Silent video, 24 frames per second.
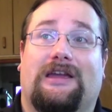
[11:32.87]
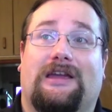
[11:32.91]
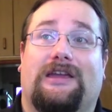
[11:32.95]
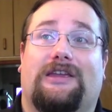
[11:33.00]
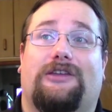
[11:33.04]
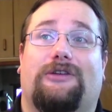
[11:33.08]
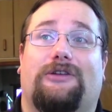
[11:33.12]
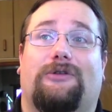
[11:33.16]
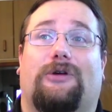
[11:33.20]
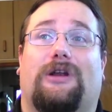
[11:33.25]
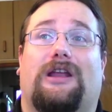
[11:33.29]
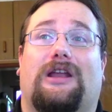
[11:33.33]

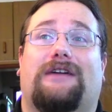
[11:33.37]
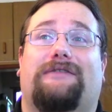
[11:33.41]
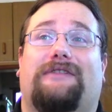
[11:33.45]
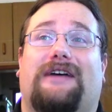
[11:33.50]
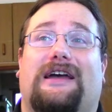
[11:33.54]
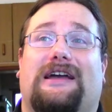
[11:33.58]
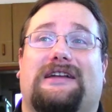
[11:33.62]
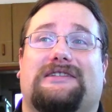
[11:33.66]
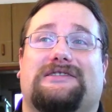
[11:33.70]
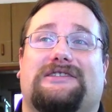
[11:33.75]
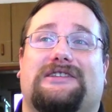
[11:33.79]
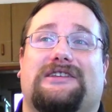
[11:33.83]
You will have
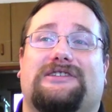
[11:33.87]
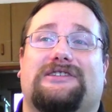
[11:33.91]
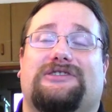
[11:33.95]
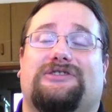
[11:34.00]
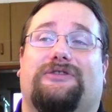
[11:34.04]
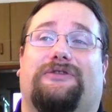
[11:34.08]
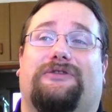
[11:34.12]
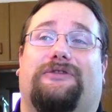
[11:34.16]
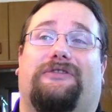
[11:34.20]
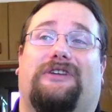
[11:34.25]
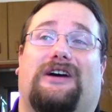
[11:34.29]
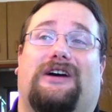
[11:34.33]
access to
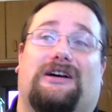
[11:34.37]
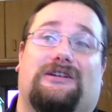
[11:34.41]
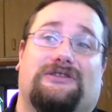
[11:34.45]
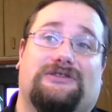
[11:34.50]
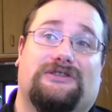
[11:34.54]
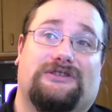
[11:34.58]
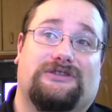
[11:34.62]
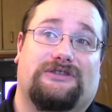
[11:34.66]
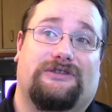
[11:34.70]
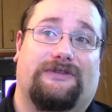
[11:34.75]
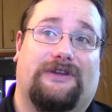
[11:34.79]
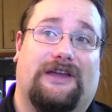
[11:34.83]

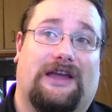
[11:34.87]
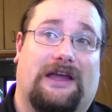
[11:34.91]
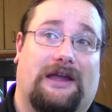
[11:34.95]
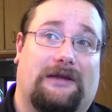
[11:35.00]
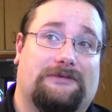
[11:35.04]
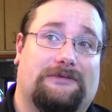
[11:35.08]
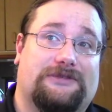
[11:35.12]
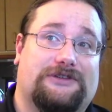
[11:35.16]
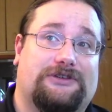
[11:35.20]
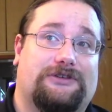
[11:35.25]
thousands of games.